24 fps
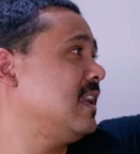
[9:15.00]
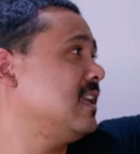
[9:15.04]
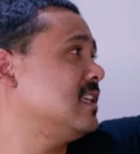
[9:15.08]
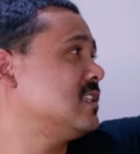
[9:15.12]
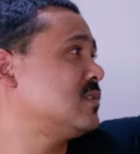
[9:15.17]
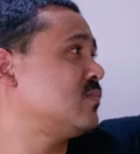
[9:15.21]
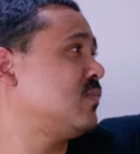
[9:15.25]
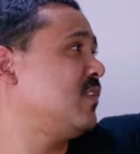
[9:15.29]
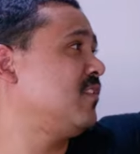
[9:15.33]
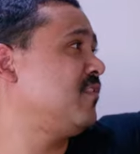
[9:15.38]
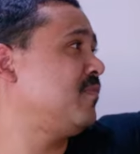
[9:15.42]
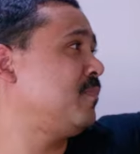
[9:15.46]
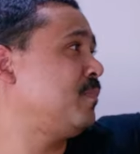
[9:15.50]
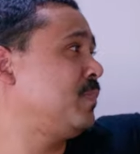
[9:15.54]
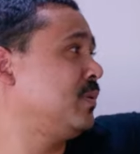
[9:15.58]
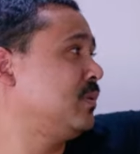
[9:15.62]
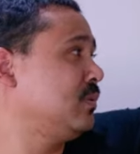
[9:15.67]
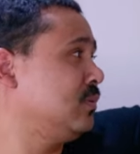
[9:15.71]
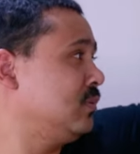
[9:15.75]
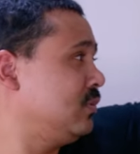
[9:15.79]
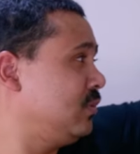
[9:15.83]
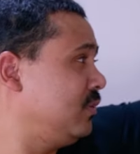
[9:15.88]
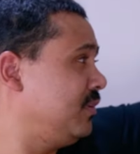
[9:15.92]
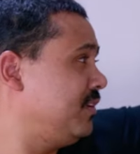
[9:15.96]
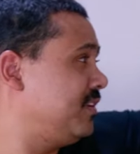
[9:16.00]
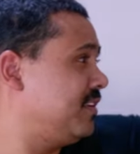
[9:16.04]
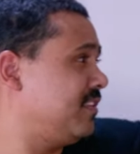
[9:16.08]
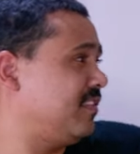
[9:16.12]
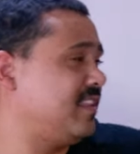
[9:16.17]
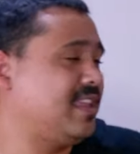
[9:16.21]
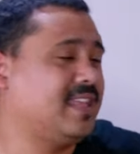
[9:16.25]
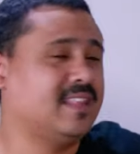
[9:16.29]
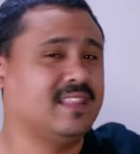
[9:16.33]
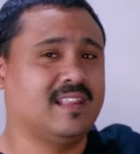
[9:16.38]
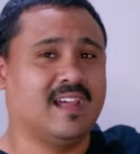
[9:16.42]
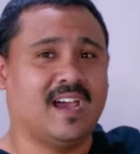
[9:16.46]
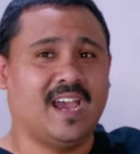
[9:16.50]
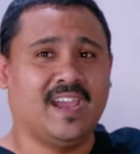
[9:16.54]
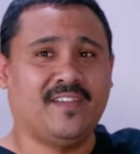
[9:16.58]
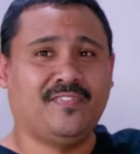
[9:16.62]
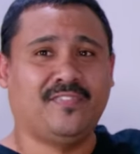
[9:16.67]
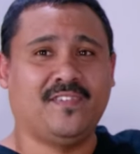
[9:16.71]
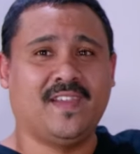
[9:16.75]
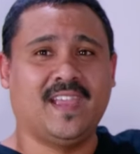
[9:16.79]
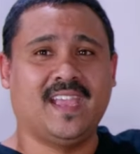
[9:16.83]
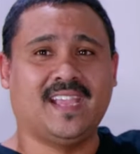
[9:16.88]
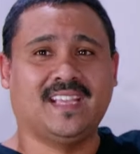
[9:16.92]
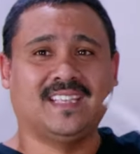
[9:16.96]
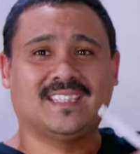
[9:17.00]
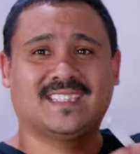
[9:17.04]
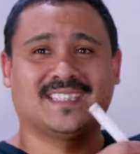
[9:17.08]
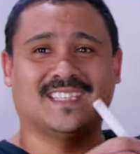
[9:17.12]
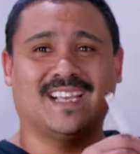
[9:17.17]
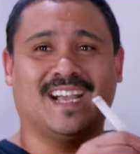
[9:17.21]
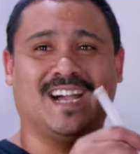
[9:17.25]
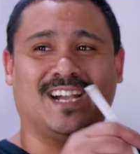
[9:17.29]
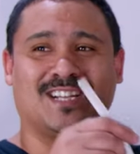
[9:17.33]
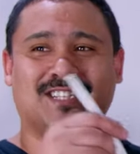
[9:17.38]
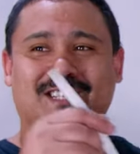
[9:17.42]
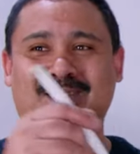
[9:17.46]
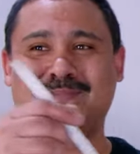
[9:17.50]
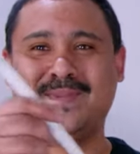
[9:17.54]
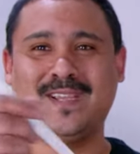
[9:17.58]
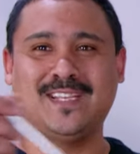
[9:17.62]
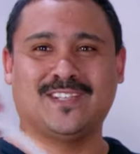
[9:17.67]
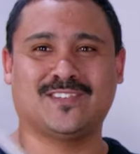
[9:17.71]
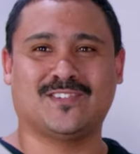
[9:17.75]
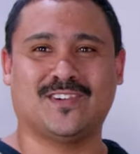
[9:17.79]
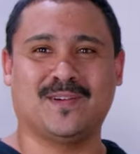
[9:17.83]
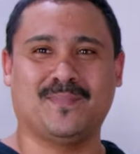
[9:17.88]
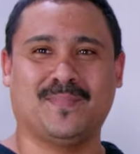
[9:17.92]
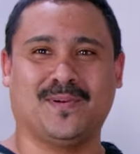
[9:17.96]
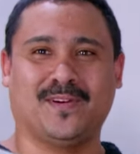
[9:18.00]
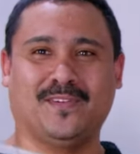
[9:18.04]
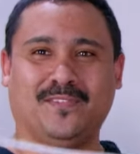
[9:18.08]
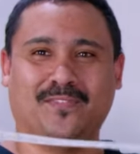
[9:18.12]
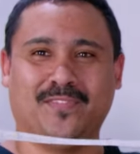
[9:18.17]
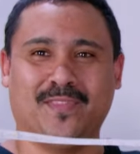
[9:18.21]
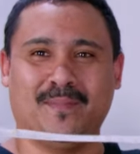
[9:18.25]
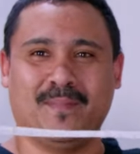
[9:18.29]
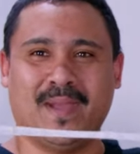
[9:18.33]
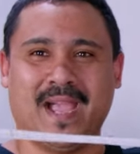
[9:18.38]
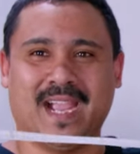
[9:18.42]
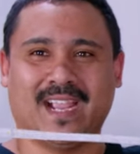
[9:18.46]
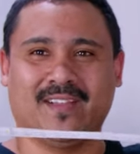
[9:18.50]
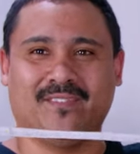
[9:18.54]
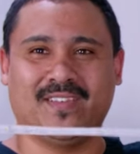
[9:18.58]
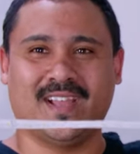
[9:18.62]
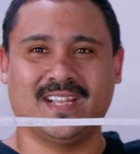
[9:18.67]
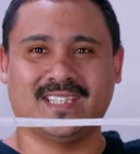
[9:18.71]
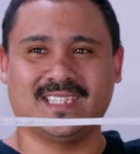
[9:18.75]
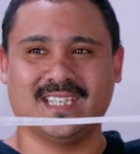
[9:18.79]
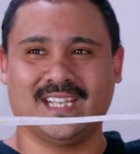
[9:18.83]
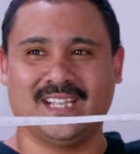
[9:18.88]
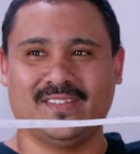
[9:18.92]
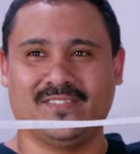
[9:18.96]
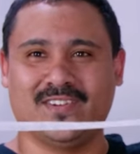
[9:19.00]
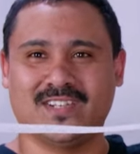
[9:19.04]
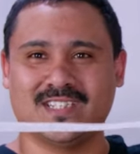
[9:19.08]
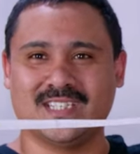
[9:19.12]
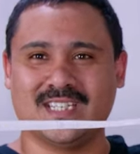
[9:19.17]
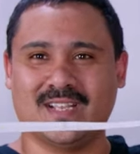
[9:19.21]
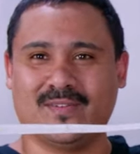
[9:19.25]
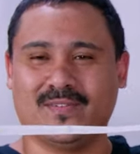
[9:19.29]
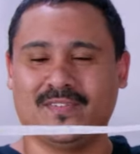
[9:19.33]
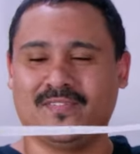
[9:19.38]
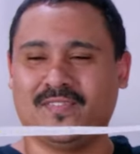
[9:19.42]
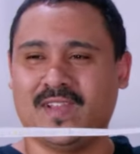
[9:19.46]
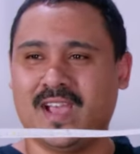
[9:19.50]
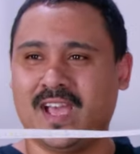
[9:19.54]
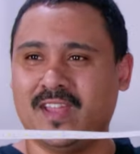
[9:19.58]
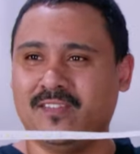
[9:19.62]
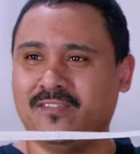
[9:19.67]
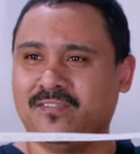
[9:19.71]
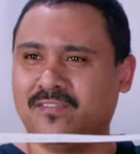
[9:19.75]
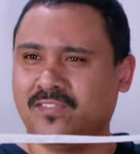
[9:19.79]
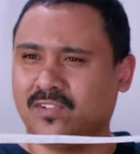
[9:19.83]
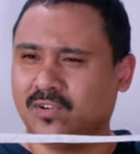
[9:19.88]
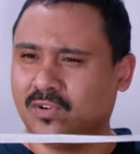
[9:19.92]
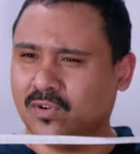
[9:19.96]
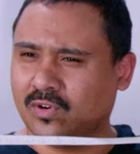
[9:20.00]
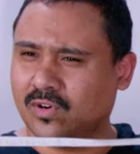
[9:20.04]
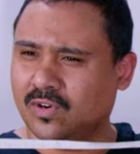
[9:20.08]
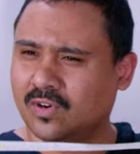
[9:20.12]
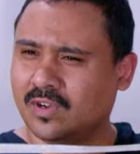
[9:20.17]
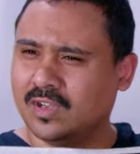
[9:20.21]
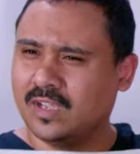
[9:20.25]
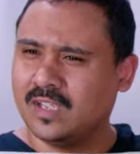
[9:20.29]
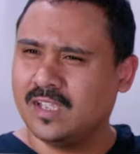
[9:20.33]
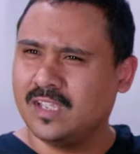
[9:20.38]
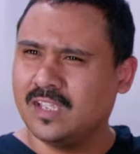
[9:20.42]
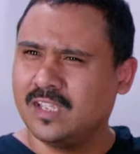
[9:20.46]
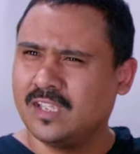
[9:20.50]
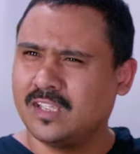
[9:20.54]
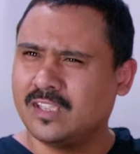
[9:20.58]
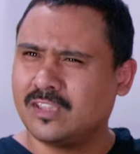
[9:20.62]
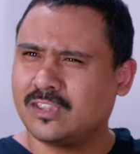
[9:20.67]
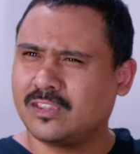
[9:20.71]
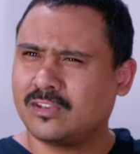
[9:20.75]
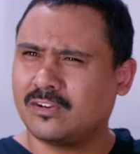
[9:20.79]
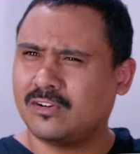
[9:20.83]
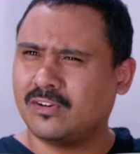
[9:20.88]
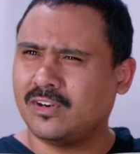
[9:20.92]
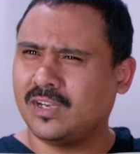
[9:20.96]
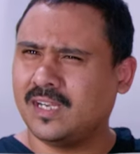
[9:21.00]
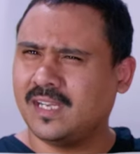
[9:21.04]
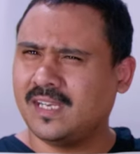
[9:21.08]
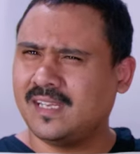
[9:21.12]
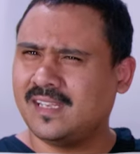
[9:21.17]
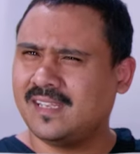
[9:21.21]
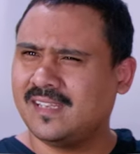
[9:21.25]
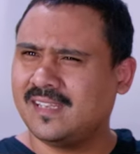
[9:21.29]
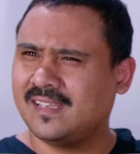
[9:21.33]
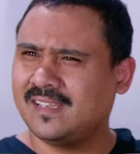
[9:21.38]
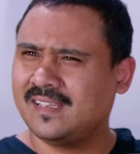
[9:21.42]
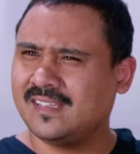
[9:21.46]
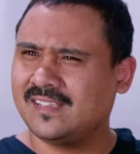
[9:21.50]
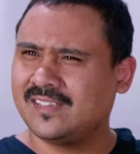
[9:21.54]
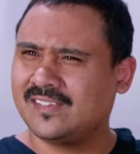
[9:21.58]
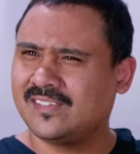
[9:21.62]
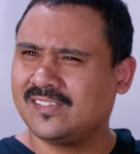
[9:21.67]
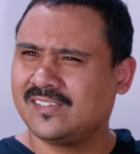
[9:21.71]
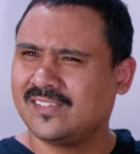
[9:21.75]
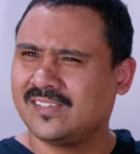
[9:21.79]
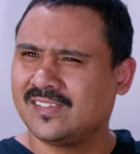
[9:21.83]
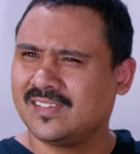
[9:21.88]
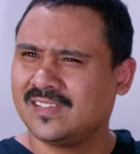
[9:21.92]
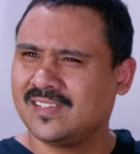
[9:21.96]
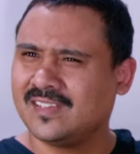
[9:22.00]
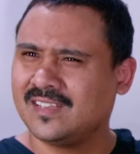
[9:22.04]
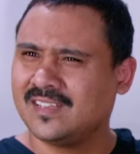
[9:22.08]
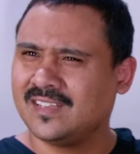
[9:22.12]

is we've pulled the LIFX RGB strip off the back of our television that we've had for 3 years.